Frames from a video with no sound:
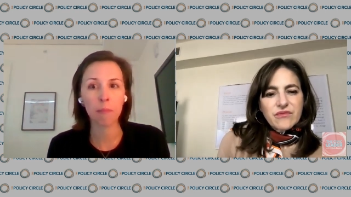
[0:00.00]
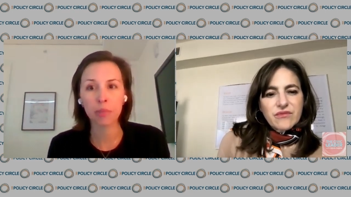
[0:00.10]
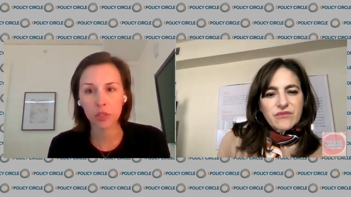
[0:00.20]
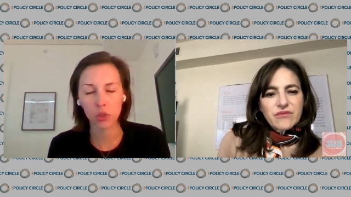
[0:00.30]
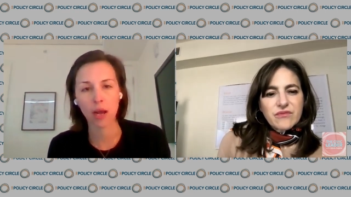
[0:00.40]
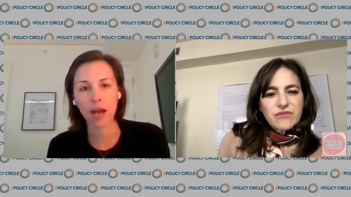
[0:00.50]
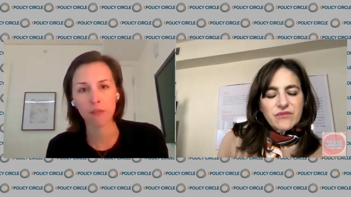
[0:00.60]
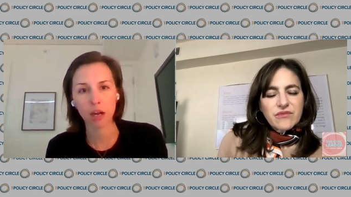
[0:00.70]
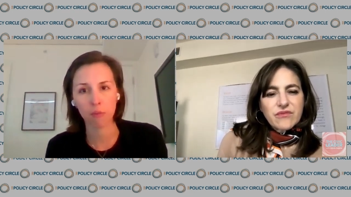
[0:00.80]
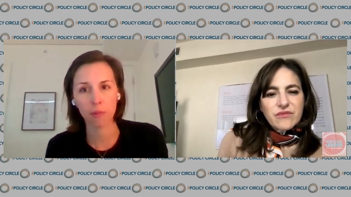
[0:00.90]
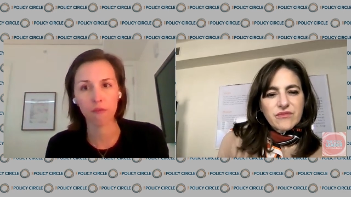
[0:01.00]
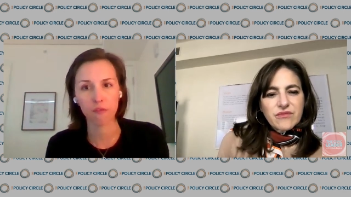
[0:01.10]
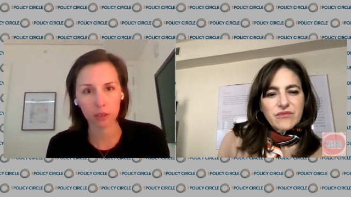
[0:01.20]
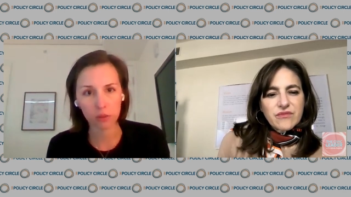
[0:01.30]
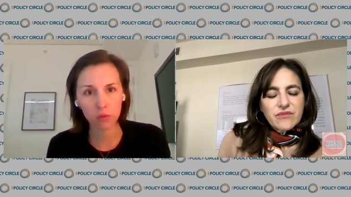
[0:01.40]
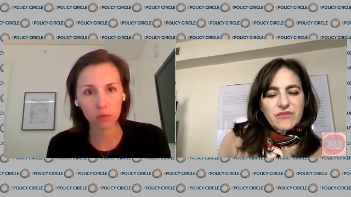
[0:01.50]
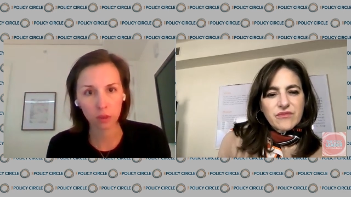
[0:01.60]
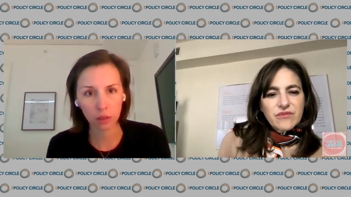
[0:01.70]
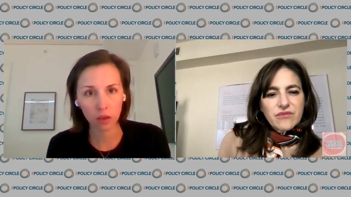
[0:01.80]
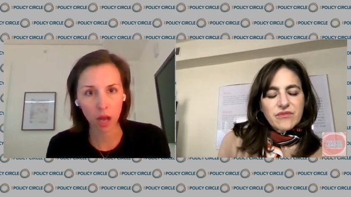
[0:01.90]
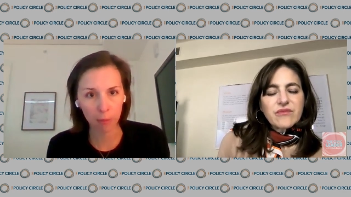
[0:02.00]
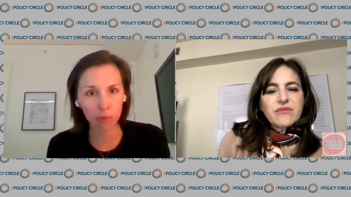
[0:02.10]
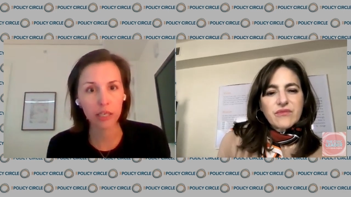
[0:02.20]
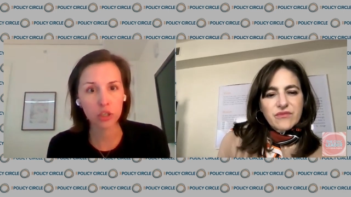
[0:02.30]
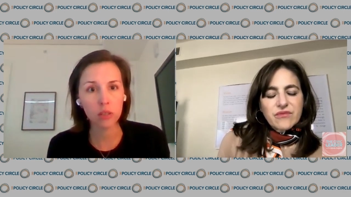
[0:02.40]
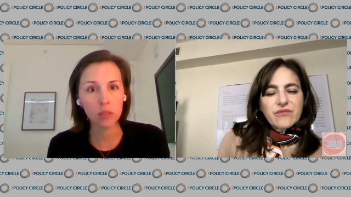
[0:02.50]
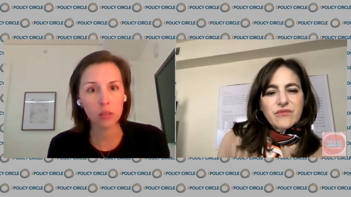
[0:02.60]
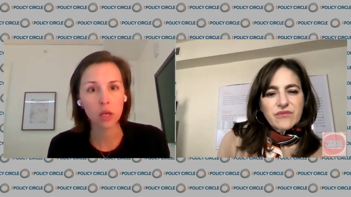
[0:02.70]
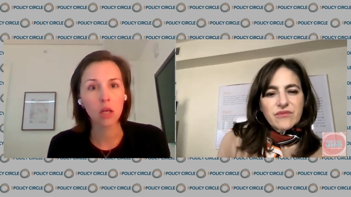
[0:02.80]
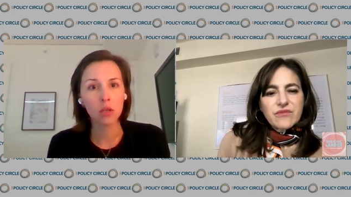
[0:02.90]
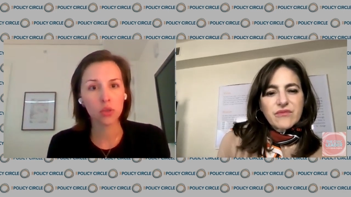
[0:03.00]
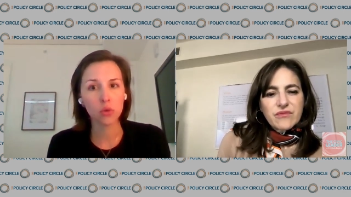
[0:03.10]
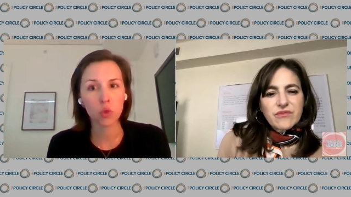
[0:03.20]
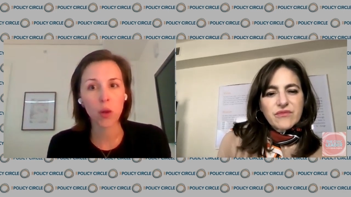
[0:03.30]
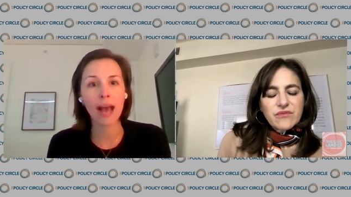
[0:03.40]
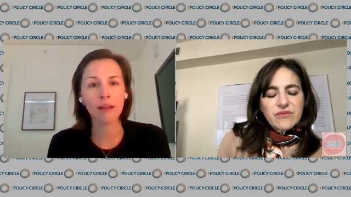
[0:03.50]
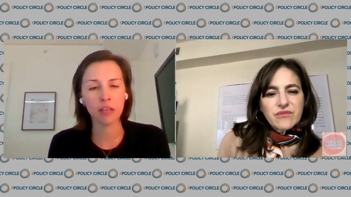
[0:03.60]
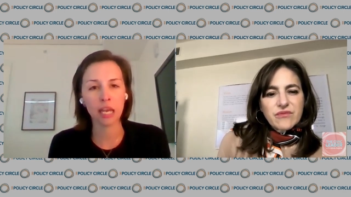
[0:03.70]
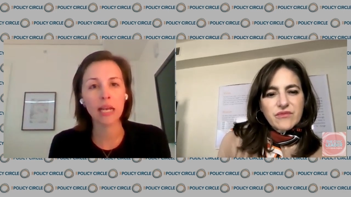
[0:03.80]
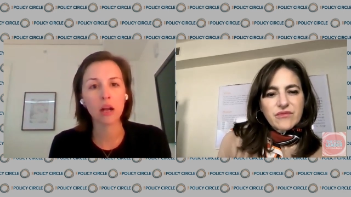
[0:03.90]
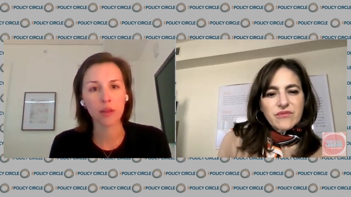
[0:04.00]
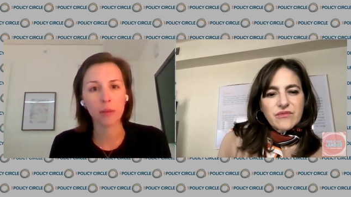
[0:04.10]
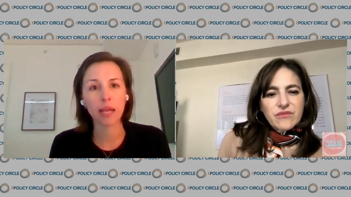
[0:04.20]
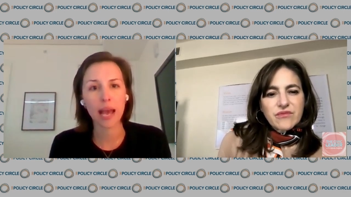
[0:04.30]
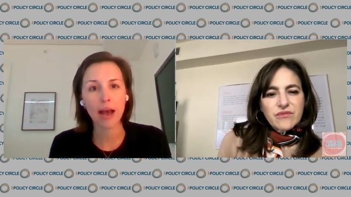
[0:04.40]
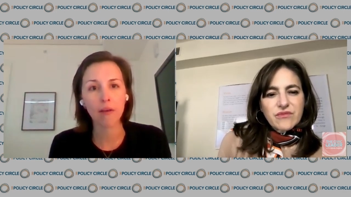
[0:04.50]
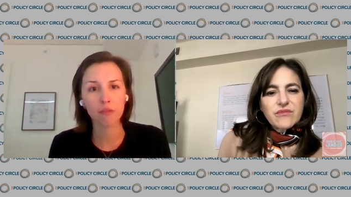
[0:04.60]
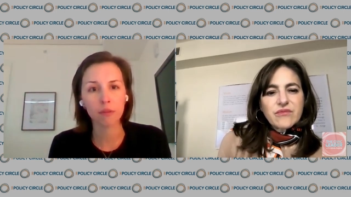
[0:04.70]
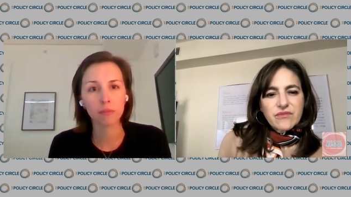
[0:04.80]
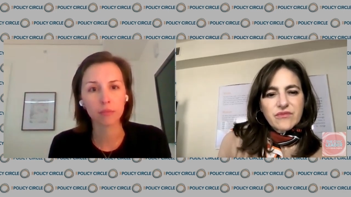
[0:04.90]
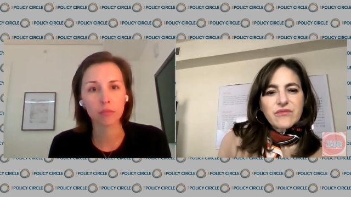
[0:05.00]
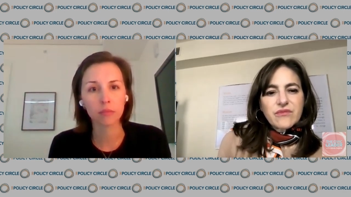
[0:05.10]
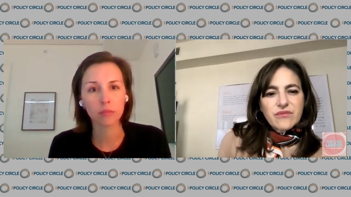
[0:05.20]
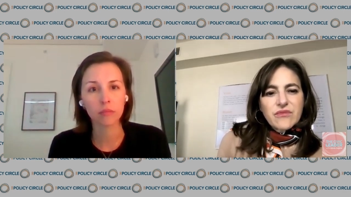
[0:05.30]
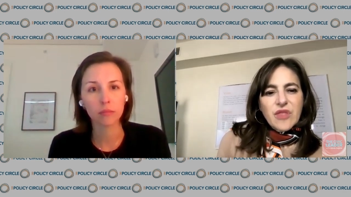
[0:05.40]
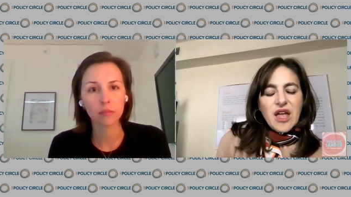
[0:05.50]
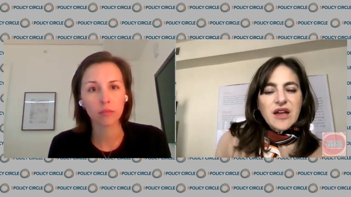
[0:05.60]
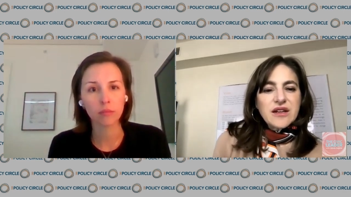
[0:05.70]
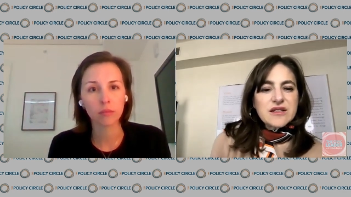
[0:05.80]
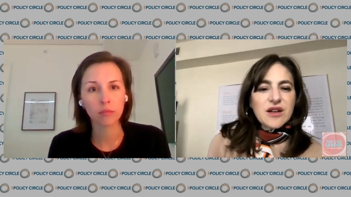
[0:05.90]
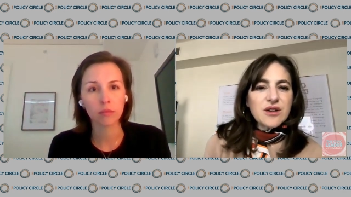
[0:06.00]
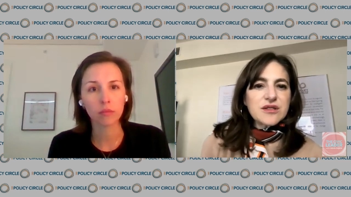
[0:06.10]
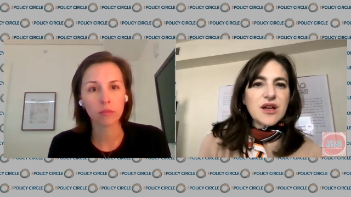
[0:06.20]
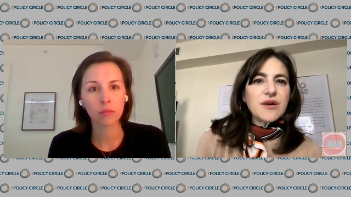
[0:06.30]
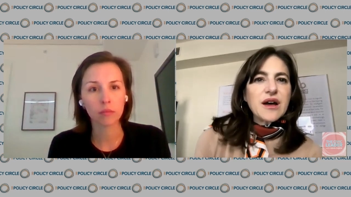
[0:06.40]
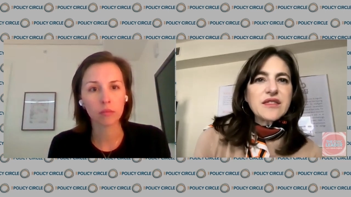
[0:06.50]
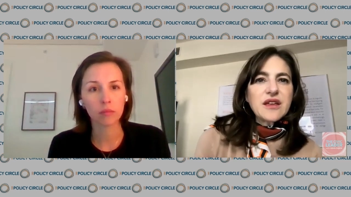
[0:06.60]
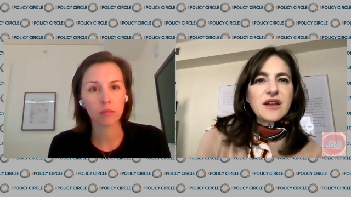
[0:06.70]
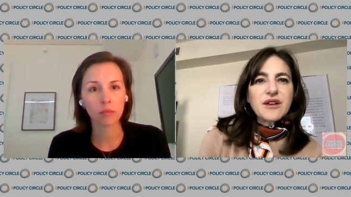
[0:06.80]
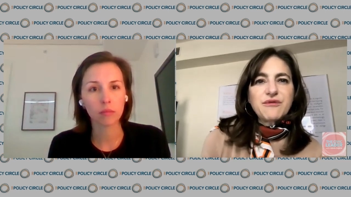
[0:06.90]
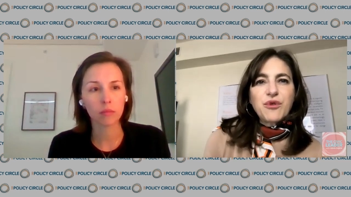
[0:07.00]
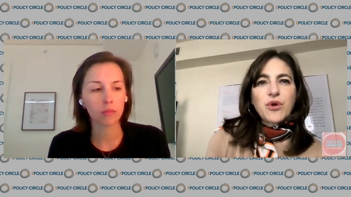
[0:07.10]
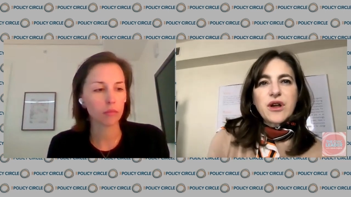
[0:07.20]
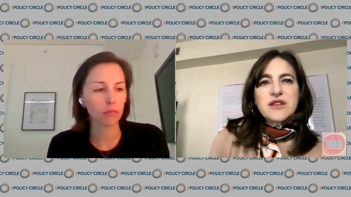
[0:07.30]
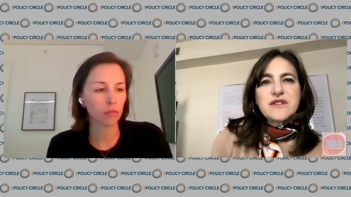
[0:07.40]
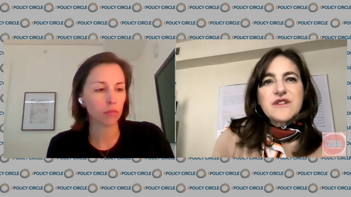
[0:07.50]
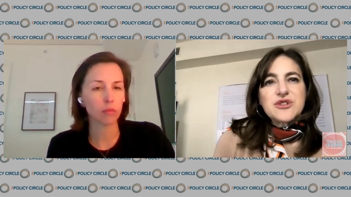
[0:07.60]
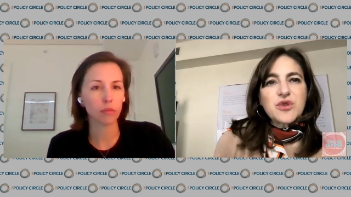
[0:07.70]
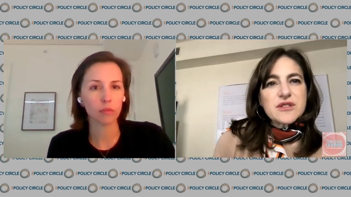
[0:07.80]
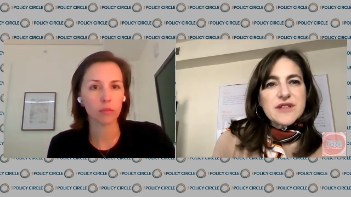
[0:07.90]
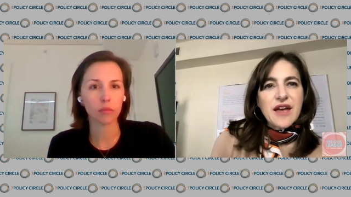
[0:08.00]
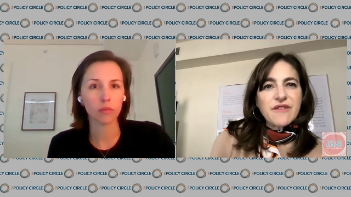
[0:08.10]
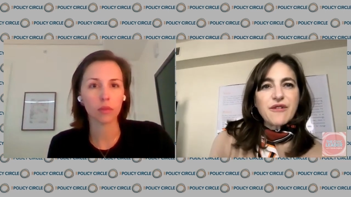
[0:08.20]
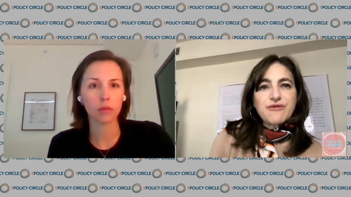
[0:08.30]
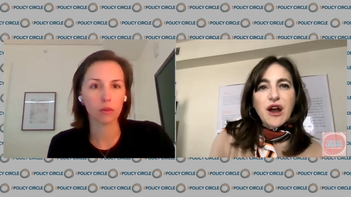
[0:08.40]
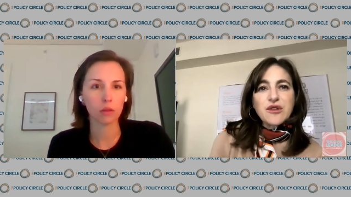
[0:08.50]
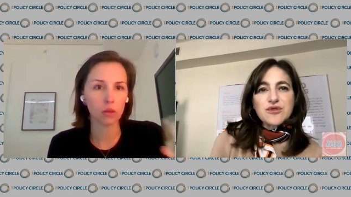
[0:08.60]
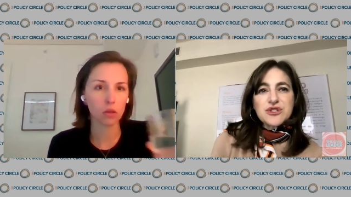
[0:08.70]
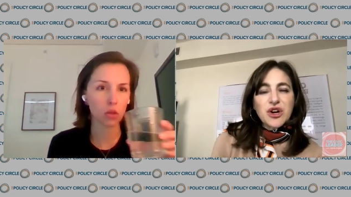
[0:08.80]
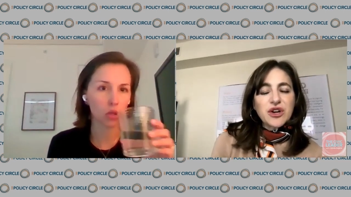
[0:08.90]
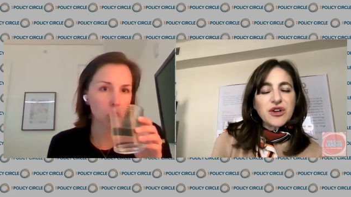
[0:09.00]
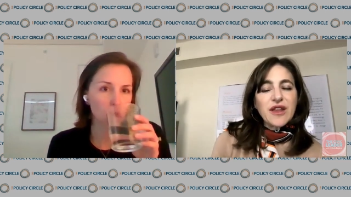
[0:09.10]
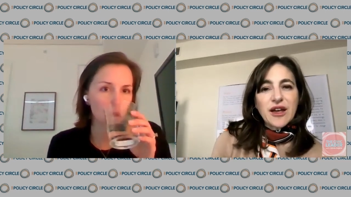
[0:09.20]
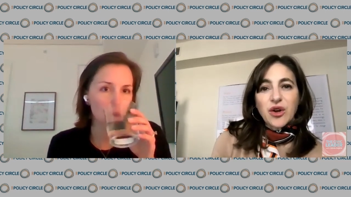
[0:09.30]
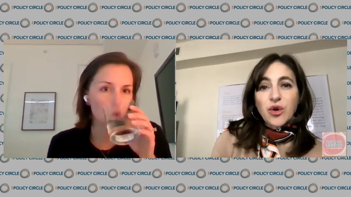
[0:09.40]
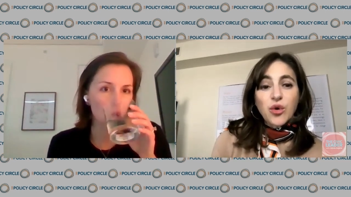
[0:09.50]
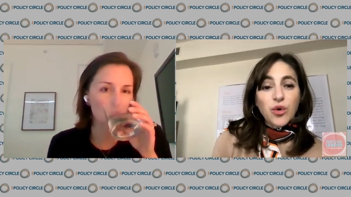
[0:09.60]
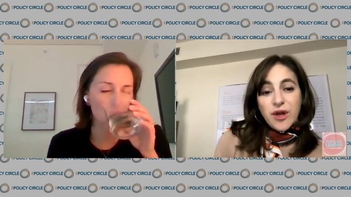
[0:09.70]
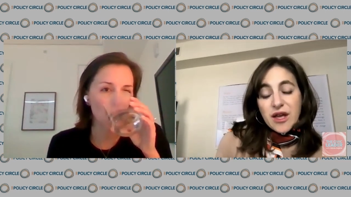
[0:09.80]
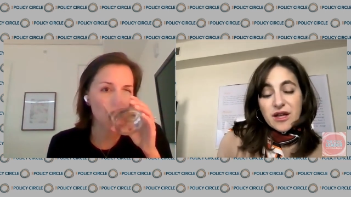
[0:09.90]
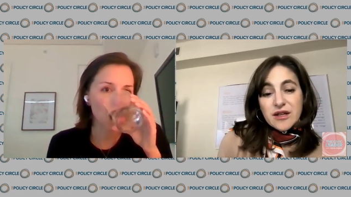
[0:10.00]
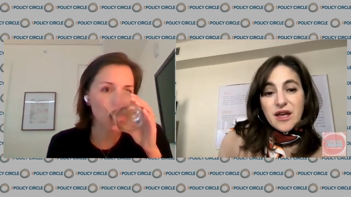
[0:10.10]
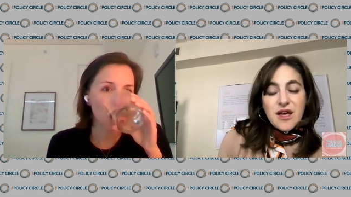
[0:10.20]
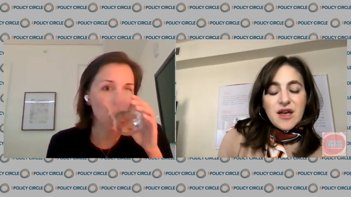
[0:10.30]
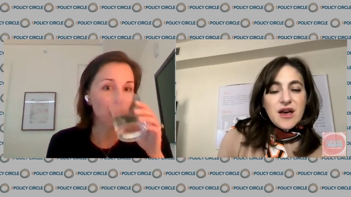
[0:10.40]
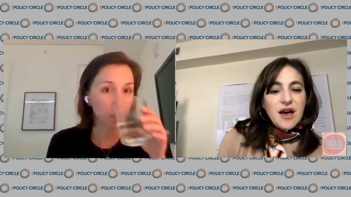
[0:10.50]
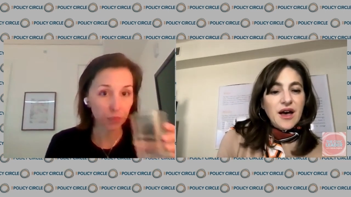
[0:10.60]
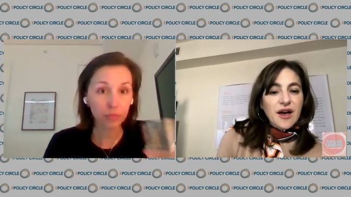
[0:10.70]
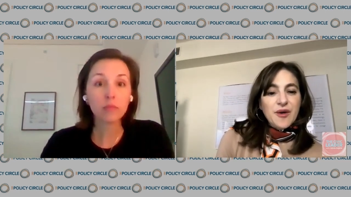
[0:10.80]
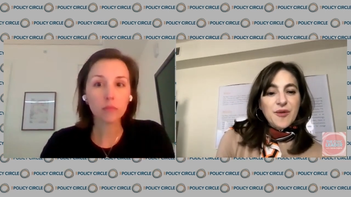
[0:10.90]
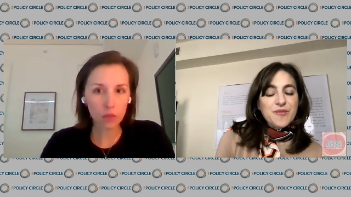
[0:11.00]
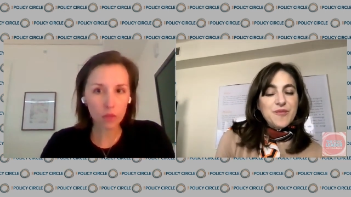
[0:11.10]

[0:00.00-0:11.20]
Speaker 1: companies who have government affairs operations to to advocate on their behalf
Speaker 2: and it's also i think like for individuals i have a friend who started like a korean uh